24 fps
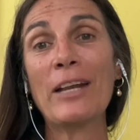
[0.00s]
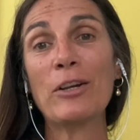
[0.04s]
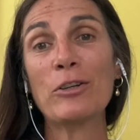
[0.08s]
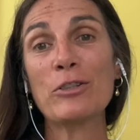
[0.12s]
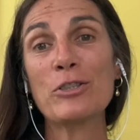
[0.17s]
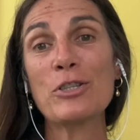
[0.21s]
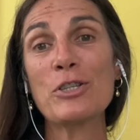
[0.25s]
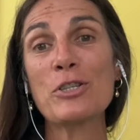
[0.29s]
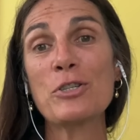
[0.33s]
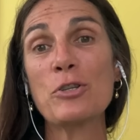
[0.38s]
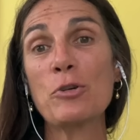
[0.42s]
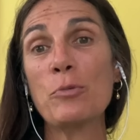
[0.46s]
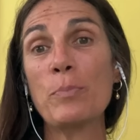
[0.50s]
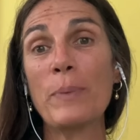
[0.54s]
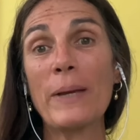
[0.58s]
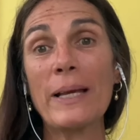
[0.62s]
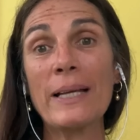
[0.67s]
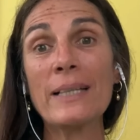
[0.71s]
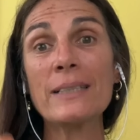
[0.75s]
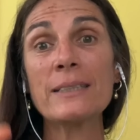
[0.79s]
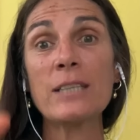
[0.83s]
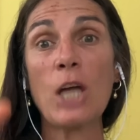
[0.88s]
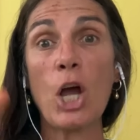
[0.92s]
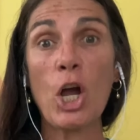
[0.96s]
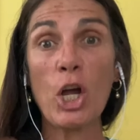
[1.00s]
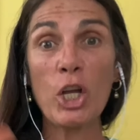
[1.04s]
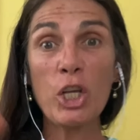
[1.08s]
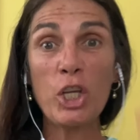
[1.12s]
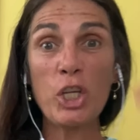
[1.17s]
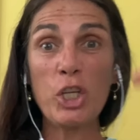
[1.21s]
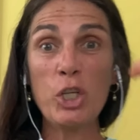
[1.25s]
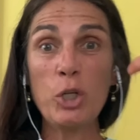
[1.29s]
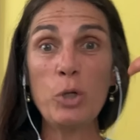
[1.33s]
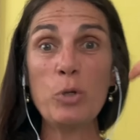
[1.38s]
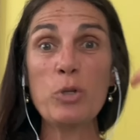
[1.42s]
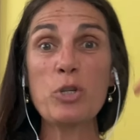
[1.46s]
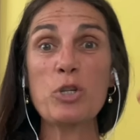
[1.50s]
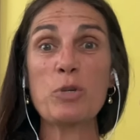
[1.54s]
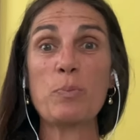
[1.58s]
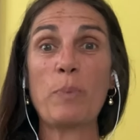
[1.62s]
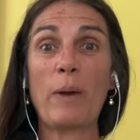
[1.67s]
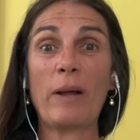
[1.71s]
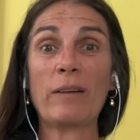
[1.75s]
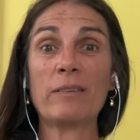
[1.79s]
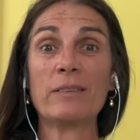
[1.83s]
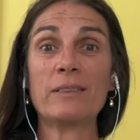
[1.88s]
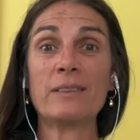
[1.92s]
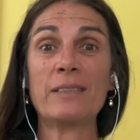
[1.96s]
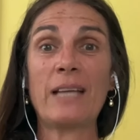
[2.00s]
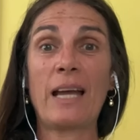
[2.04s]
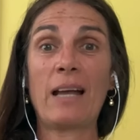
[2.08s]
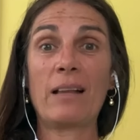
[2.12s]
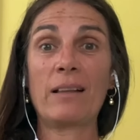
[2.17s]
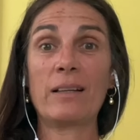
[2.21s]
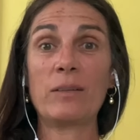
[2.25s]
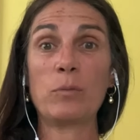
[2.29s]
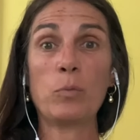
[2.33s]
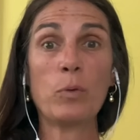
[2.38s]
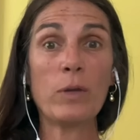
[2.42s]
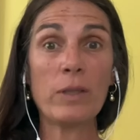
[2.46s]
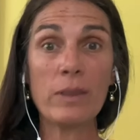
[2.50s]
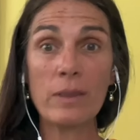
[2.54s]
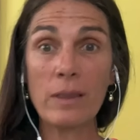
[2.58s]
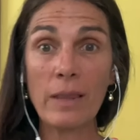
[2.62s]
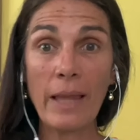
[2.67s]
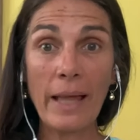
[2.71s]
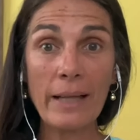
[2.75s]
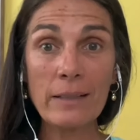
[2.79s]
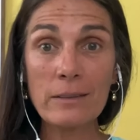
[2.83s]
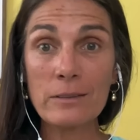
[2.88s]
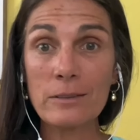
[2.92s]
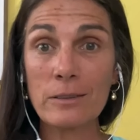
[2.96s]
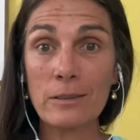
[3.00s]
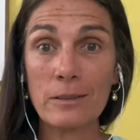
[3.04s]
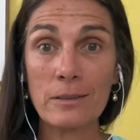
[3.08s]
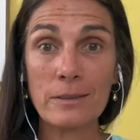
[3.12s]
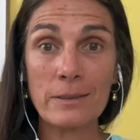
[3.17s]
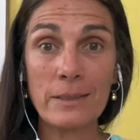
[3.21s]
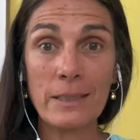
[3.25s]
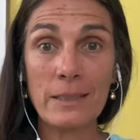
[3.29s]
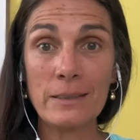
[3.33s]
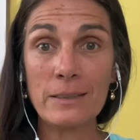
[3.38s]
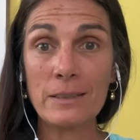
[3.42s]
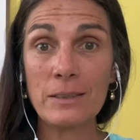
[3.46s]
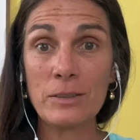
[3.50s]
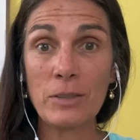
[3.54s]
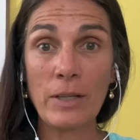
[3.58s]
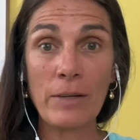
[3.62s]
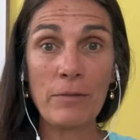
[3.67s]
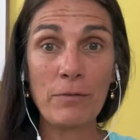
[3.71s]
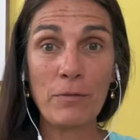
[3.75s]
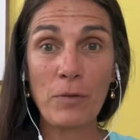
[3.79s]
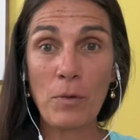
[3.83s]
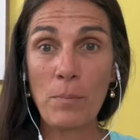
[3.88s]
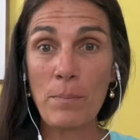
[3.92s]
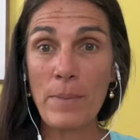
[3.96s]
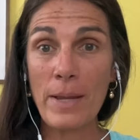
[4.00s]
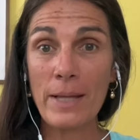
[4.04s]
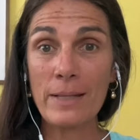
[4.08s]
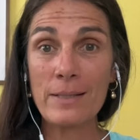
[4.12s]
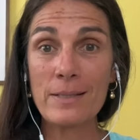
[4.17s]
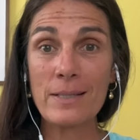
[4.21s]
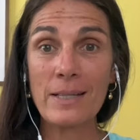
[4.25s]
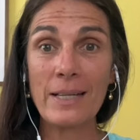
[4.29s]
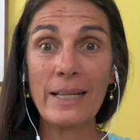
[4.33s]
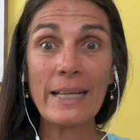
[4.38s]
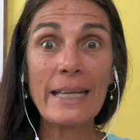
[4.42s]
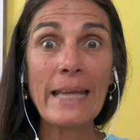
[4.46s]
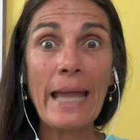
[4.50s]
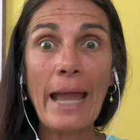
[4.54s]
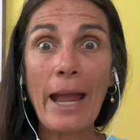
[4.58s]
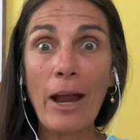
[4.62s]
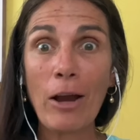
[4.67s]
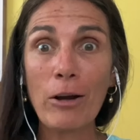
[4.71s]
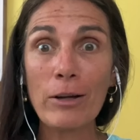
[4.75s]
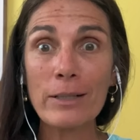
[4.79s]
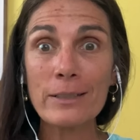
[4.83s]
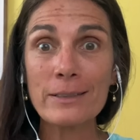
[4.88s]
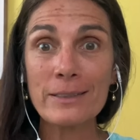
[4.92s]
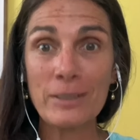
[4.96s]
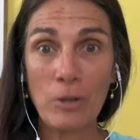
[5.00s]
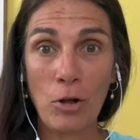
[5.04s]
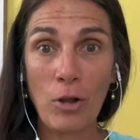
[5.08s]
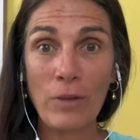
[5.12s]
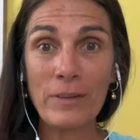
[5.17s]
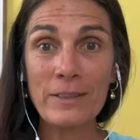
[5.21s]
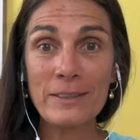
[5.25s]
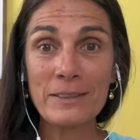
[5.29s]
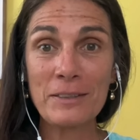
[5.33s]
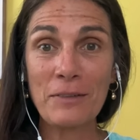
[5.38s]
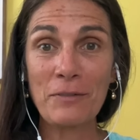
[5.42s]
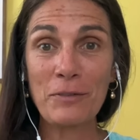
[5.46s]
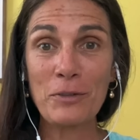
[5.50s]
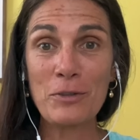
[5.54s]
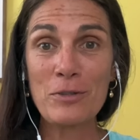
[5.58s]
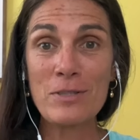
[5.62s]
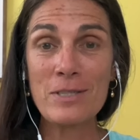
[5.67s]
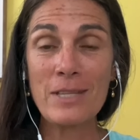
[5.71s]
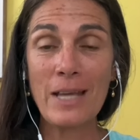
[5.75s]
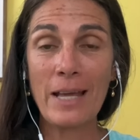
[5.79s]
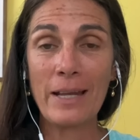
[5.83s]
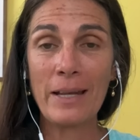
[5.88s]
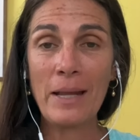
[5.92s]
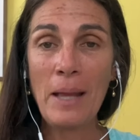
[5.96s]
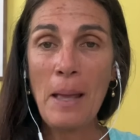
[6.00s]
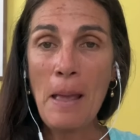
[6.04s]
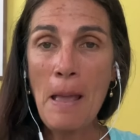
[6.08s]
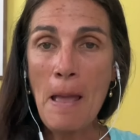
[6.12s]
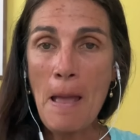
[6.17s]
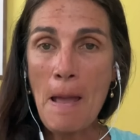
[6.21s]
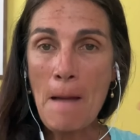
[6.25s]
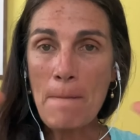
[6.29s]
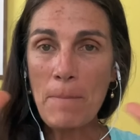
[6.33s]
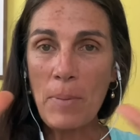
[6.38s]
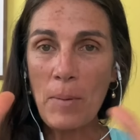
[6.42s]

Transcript: Energy soup is a huge sprout salad with lentils and fermented and carrots and all the stuff you said.